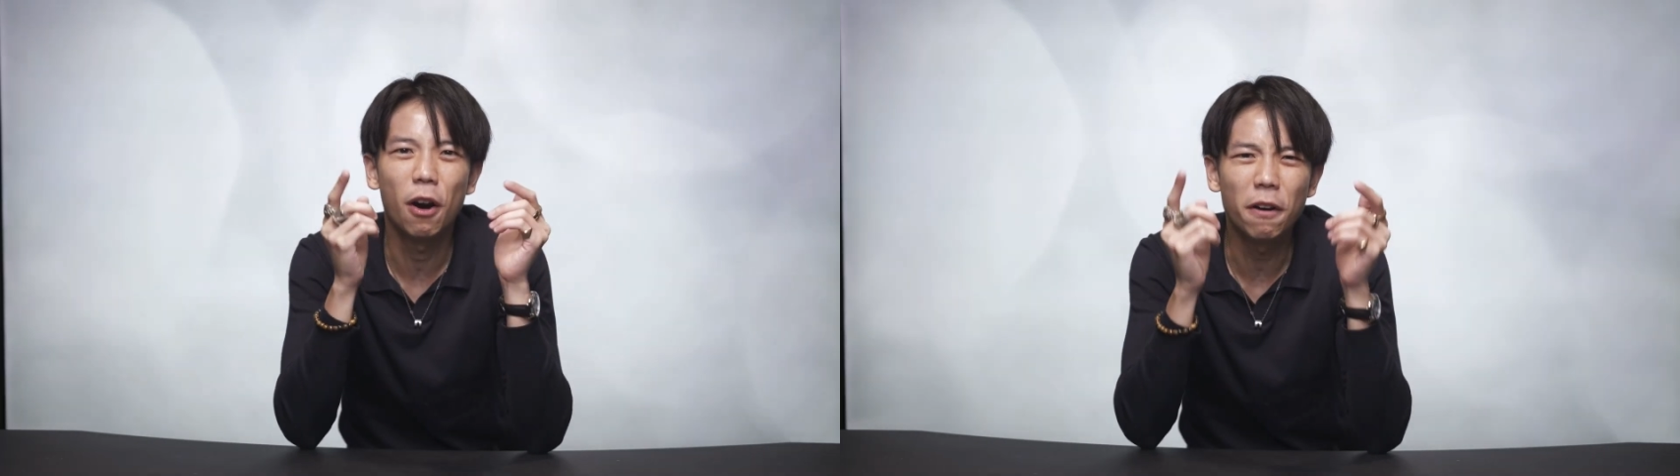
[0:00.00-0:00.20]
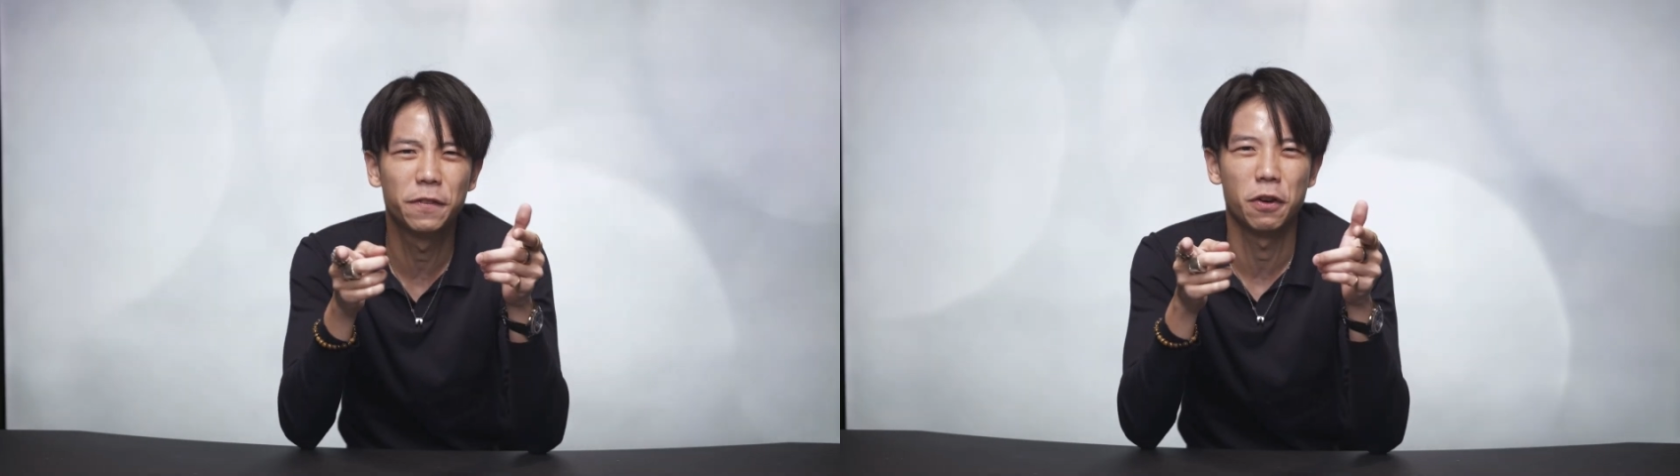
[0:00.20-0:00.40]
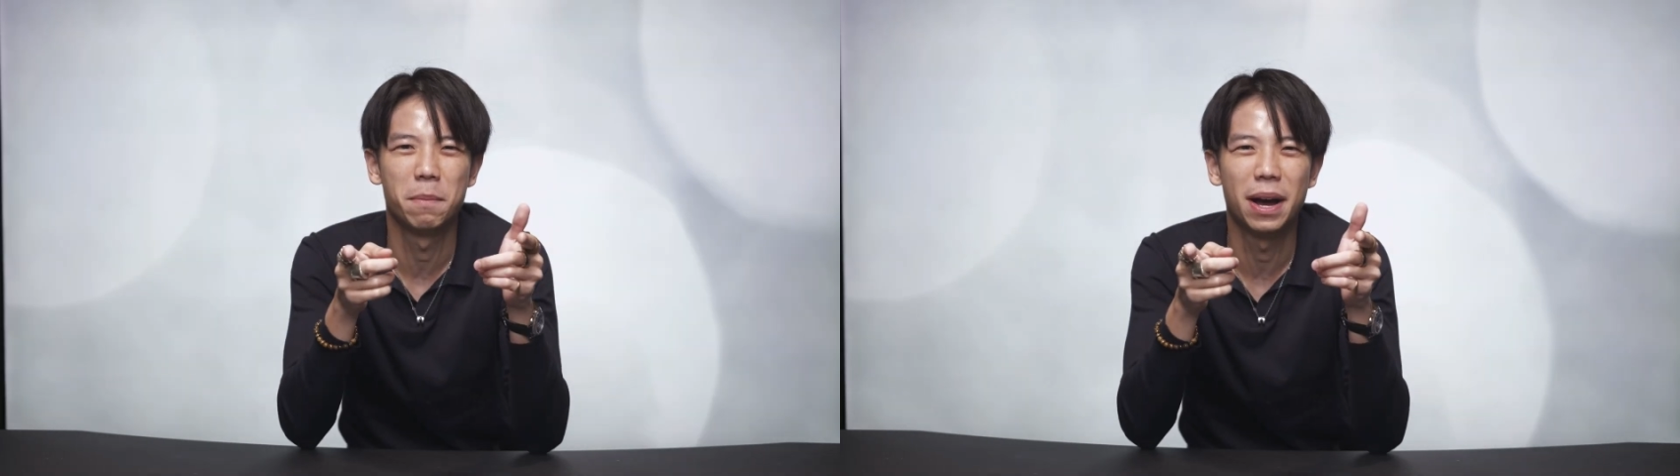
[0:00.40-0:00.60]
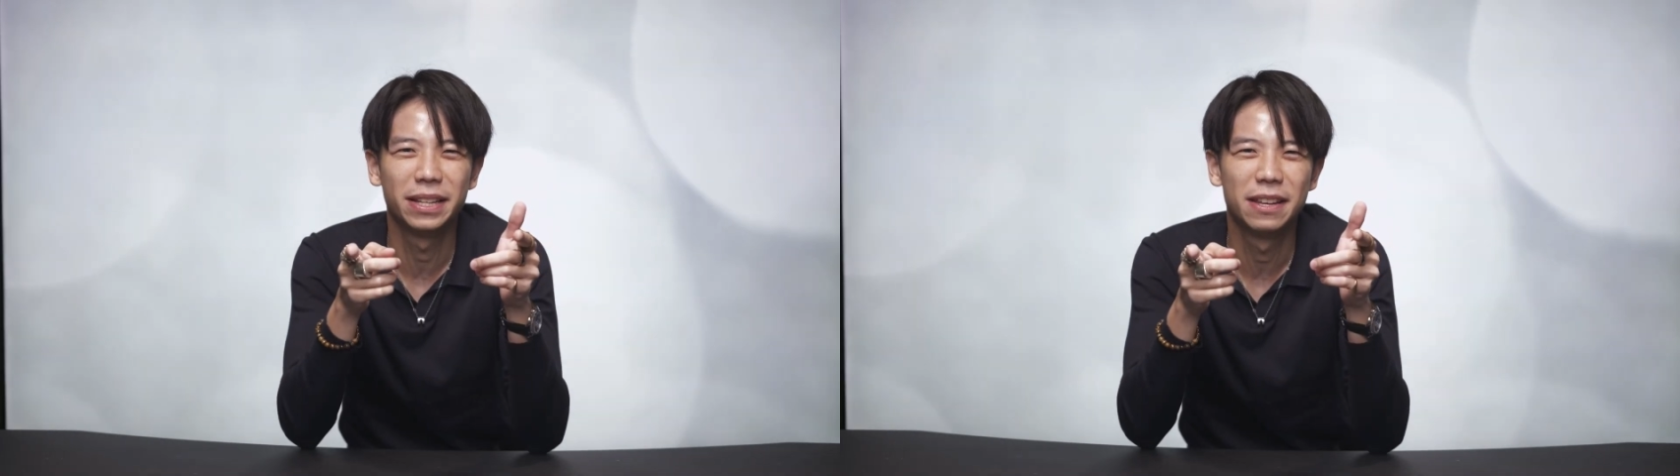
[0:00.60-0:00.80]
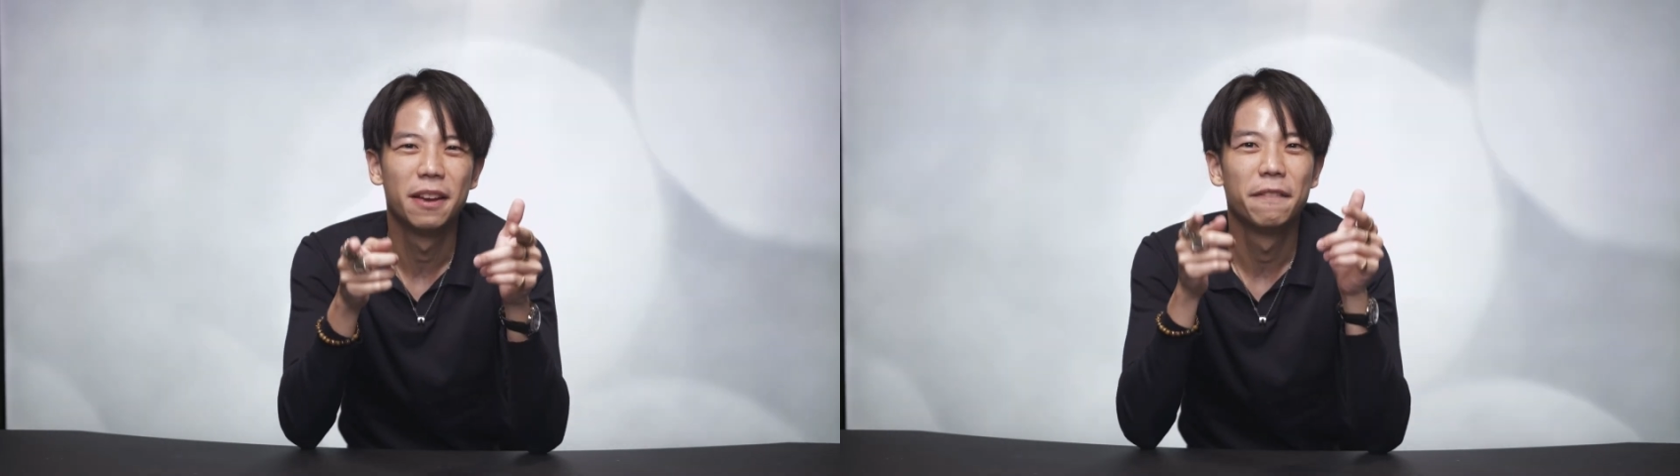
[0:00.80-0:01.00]
of your
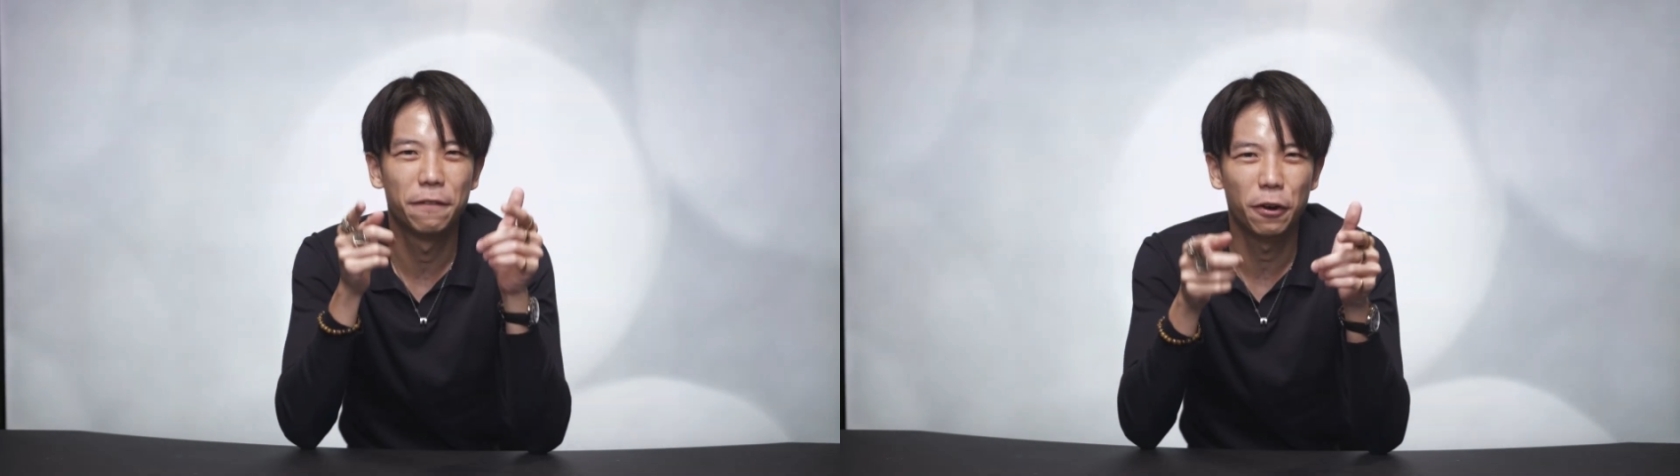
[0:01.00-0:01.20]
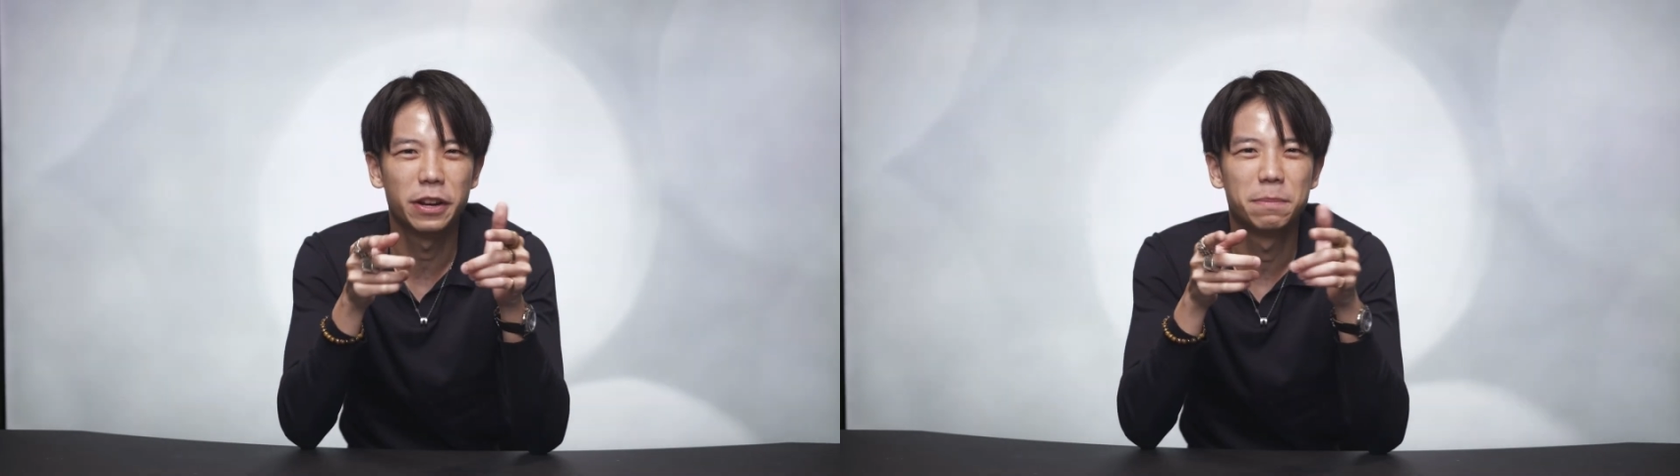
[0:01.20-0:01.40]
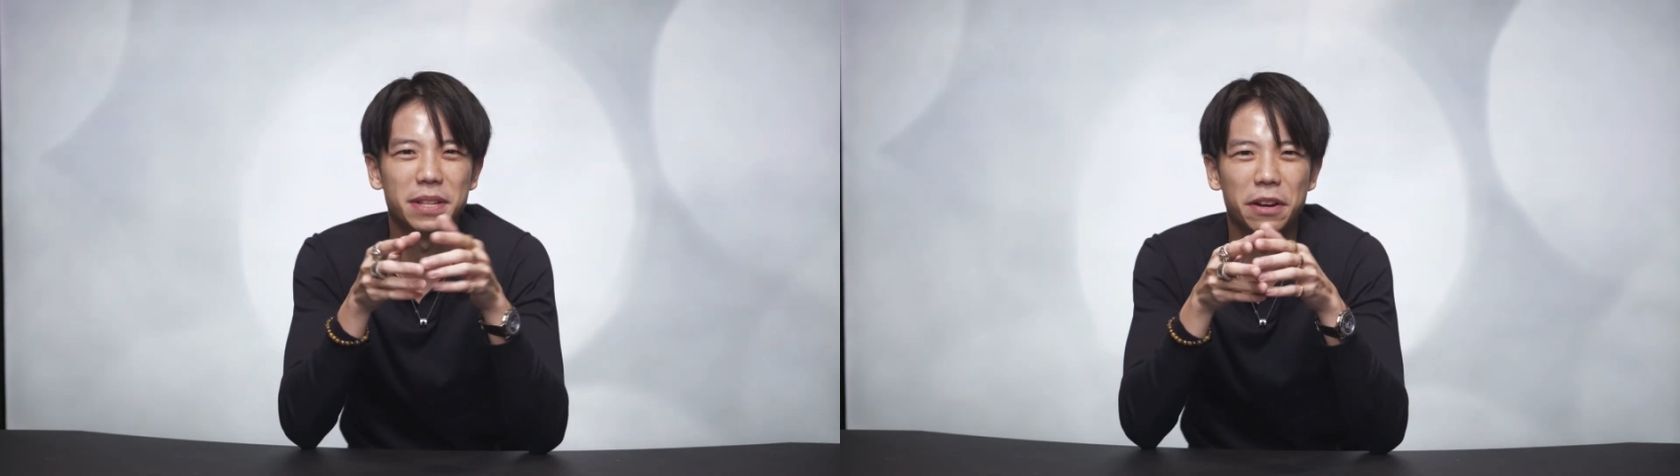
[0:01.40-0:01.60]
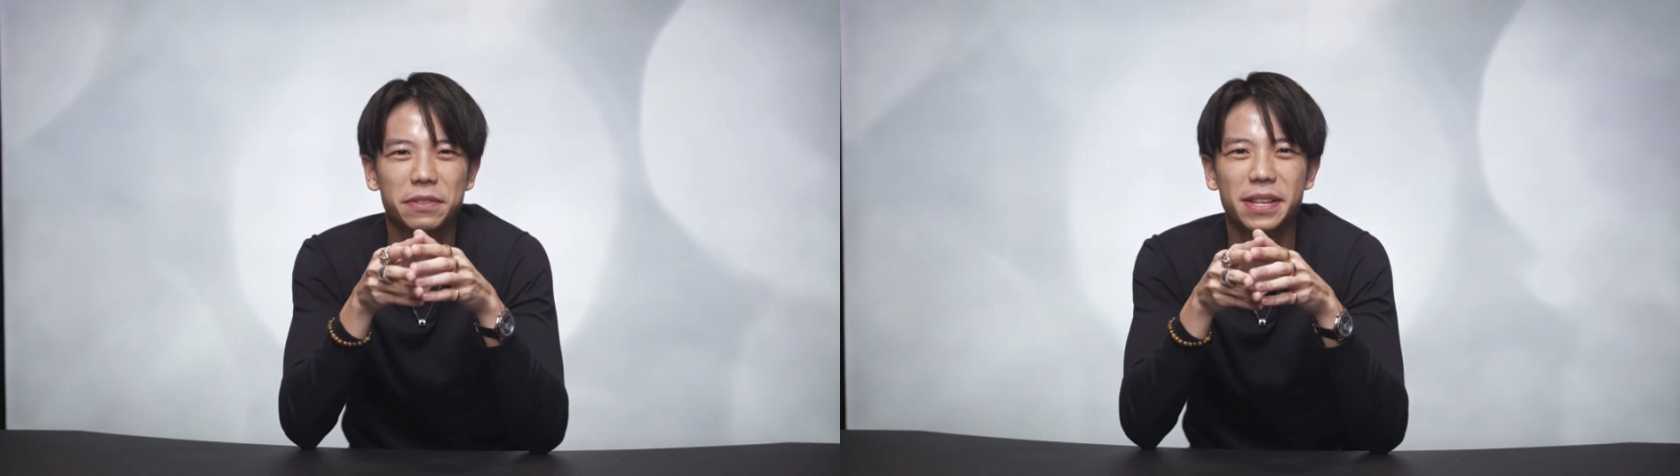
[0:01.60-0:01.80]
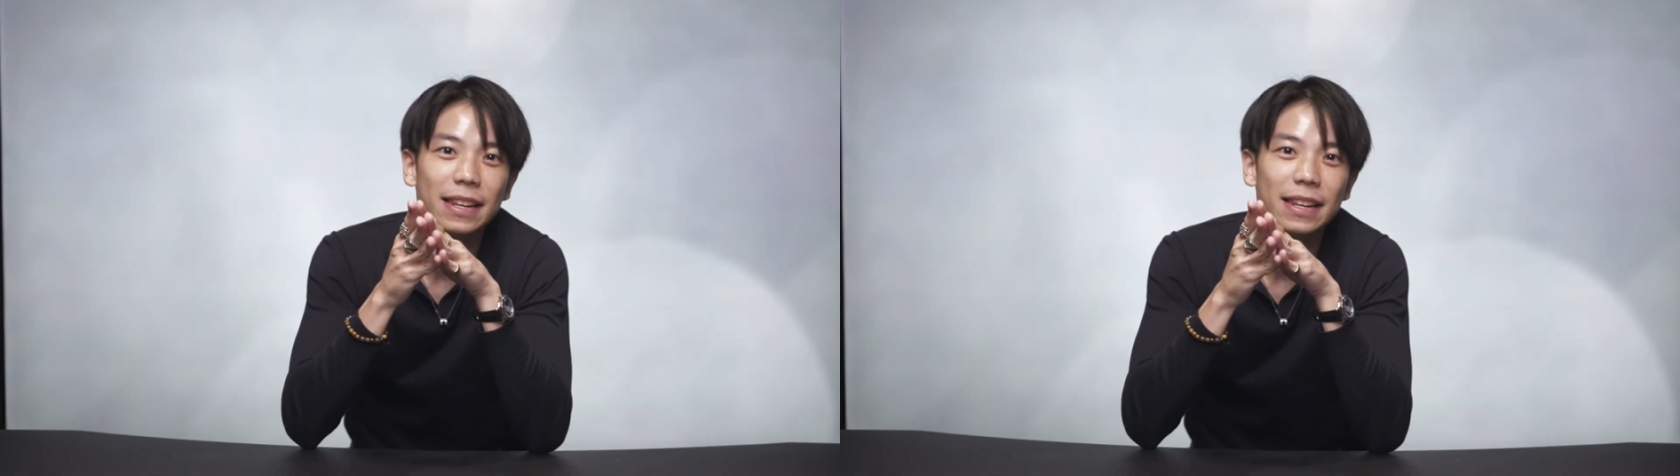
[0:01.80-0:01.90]
money for themselves